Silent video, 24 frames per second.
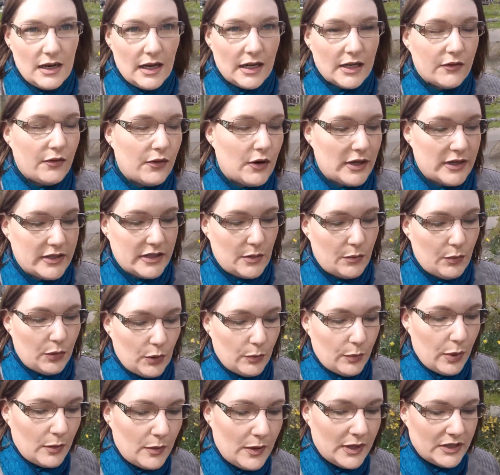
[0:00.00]
like for
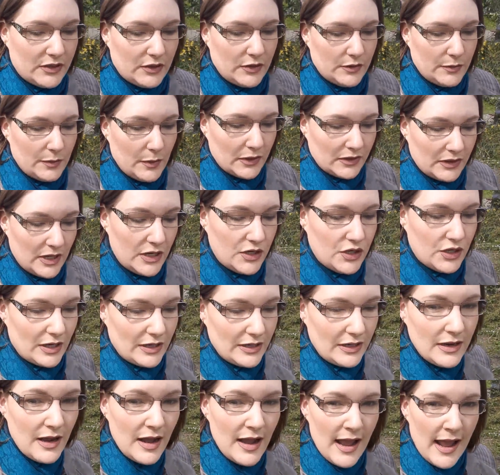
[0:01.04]
example public
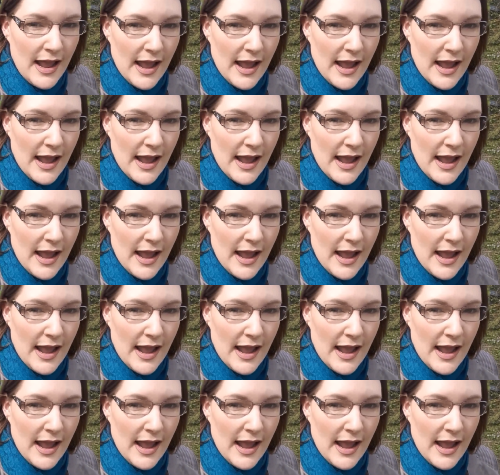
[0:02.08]
transportation,